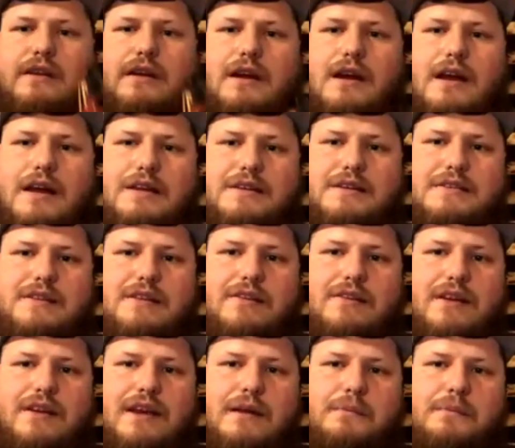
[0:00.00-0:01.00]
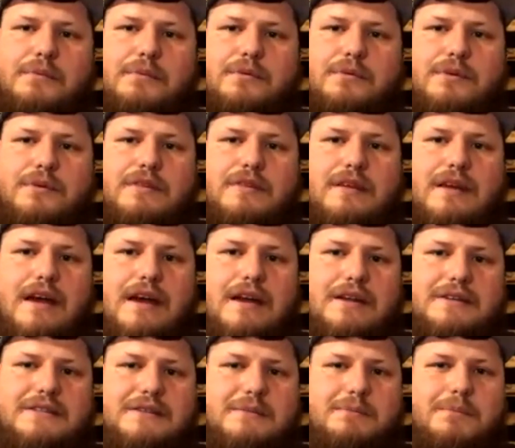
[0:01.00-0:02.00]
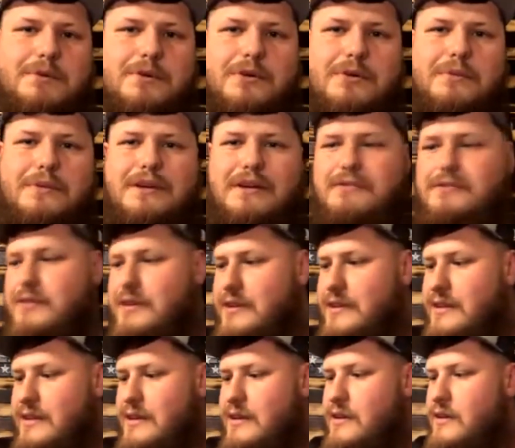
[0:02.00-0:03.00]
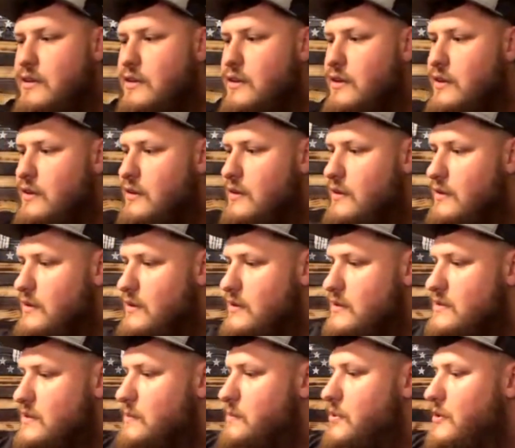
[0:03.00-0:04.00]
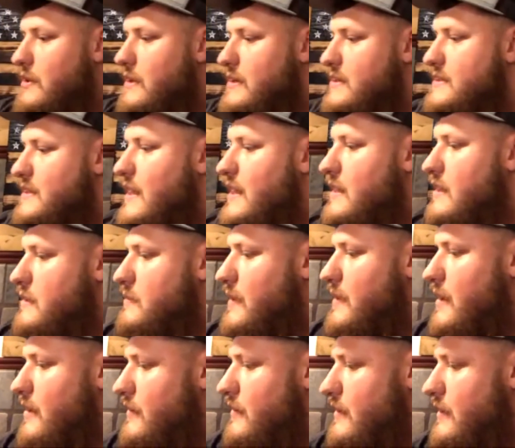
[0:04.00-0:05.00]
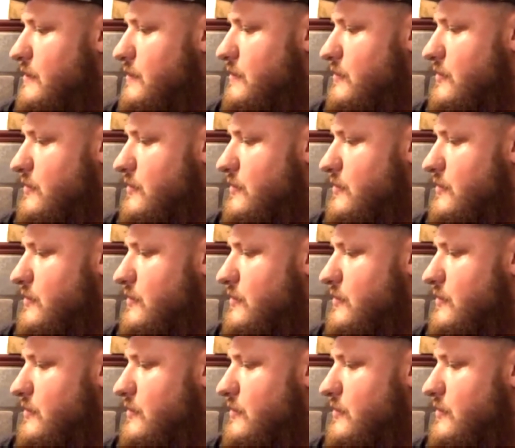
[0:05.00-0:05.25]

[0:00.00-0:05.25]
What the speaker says: has the lamp with the Edison bulb and everything. So I'm pretty excited about them. We're